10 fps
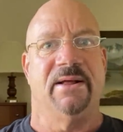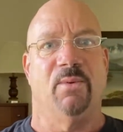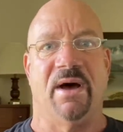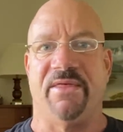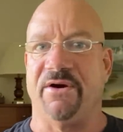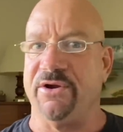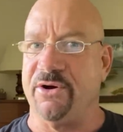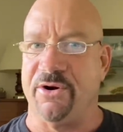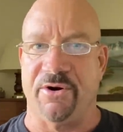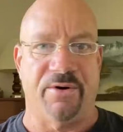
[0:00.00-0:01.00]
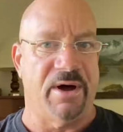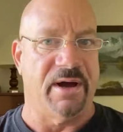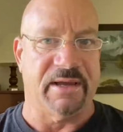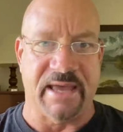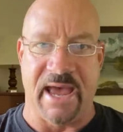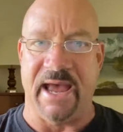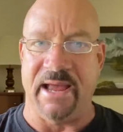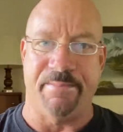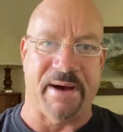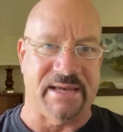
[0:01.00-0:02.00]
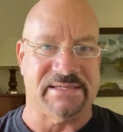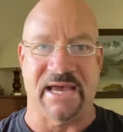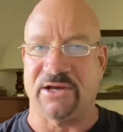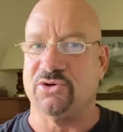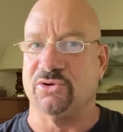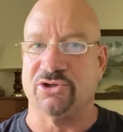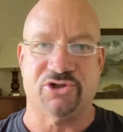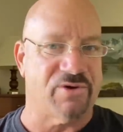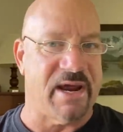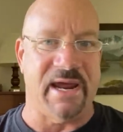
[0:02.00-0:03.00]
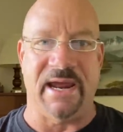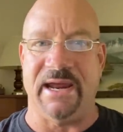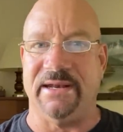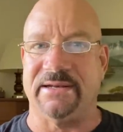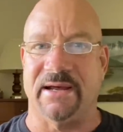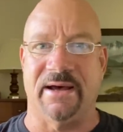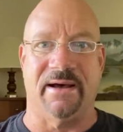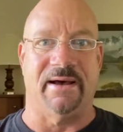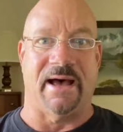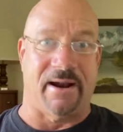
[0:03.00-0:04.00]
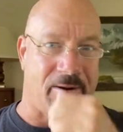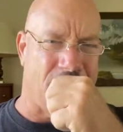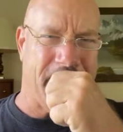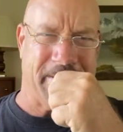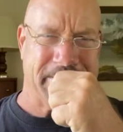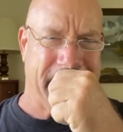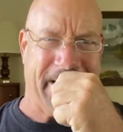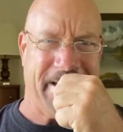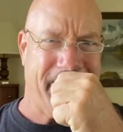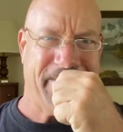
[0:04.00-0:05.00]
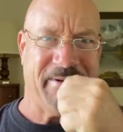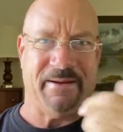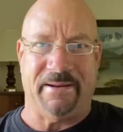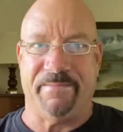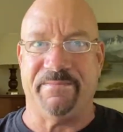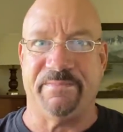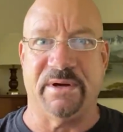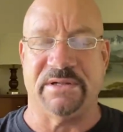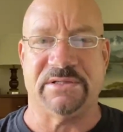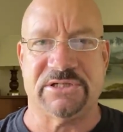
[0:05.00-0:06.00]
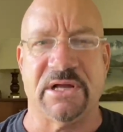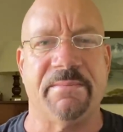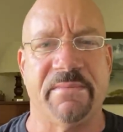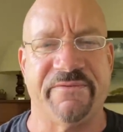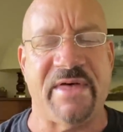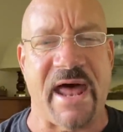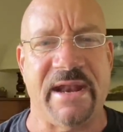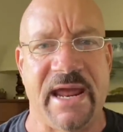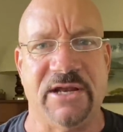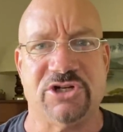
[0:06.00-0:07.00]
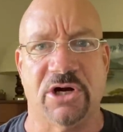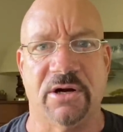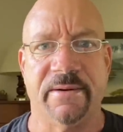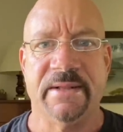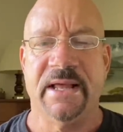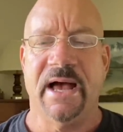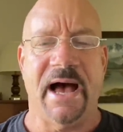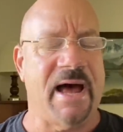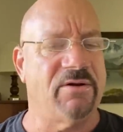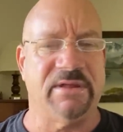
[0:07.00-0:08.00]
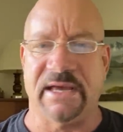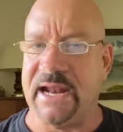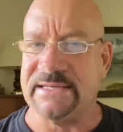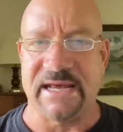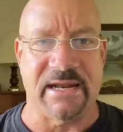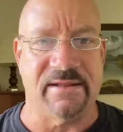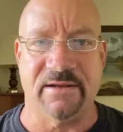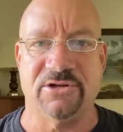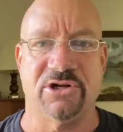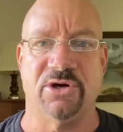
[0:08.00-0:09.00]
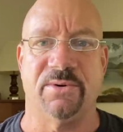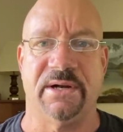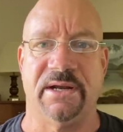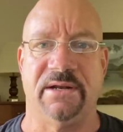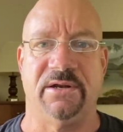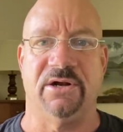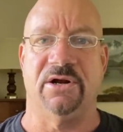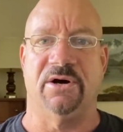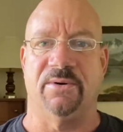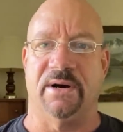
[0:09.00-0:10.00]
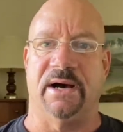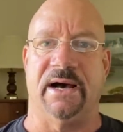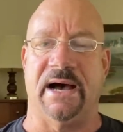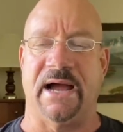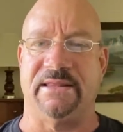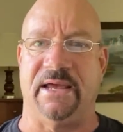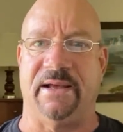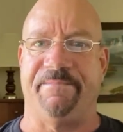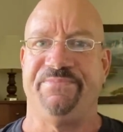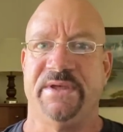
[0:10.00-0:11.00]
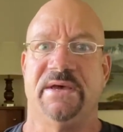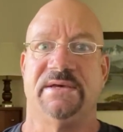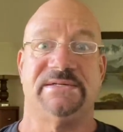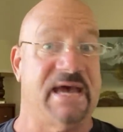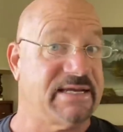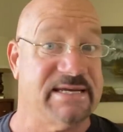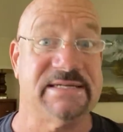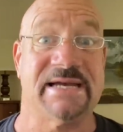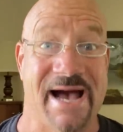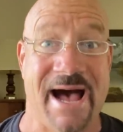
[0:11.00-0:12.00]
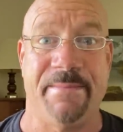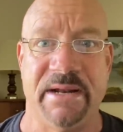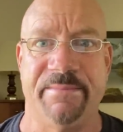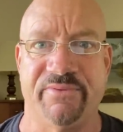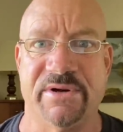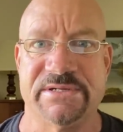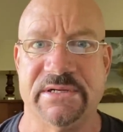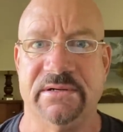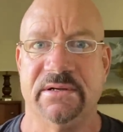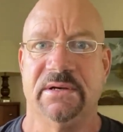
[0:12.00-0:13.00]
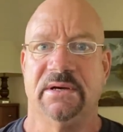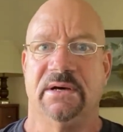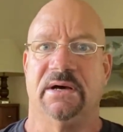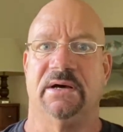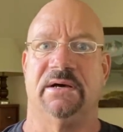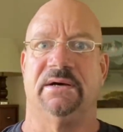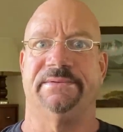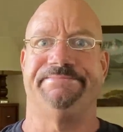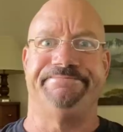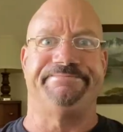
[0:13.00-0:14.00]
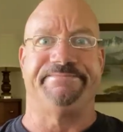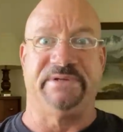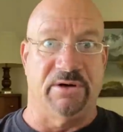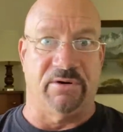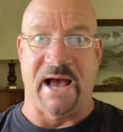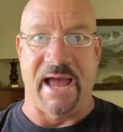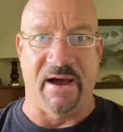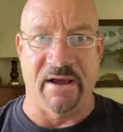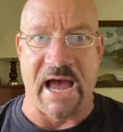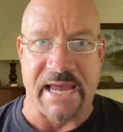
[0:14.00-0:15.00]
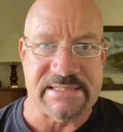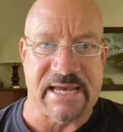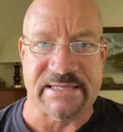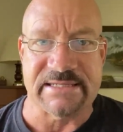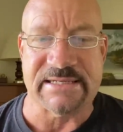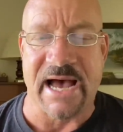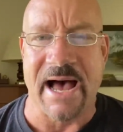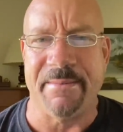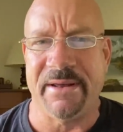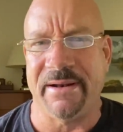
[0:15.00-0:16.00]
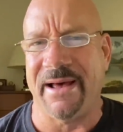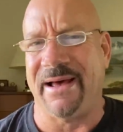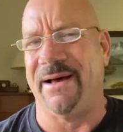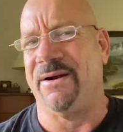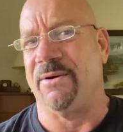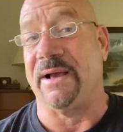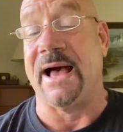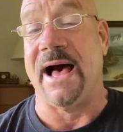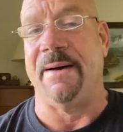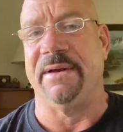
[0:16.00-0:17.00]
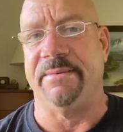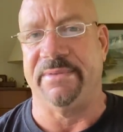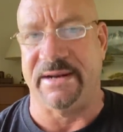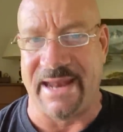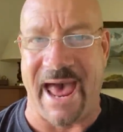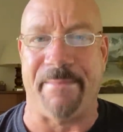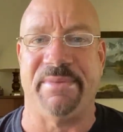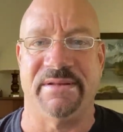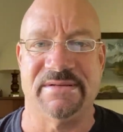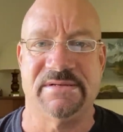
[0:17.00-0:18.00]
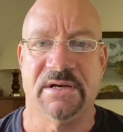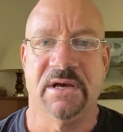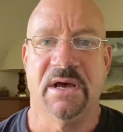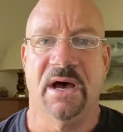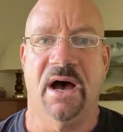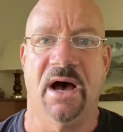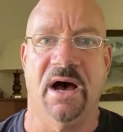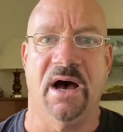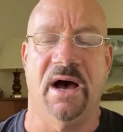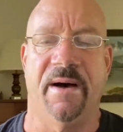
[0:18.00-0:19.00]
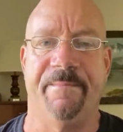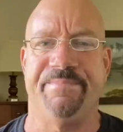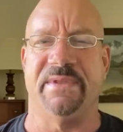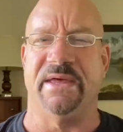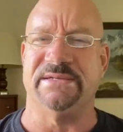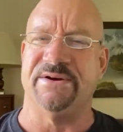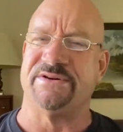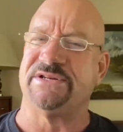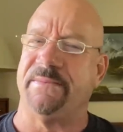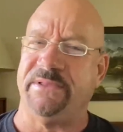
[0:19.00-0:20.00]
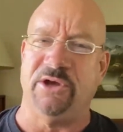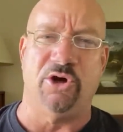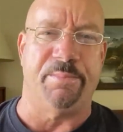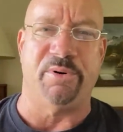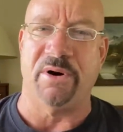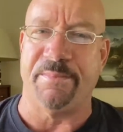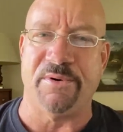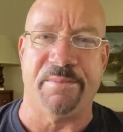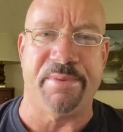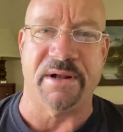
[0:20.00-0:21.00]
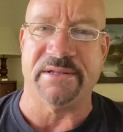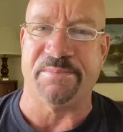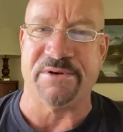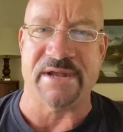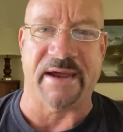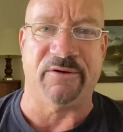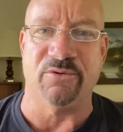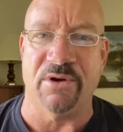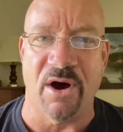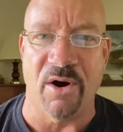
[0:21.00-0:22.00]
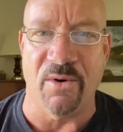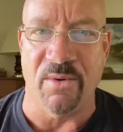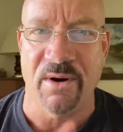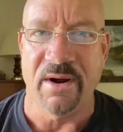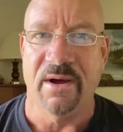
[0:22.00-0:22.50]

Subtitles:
whether you're gay, bisexual, straight, I don't know what else they have, but something of that nature, I don't think it has anything to do with it. You know, I think sex is common in prison. You know, guy on guy sex is common. I don't know, common, but it happens. Is there something you could put up your butt to protect you? No,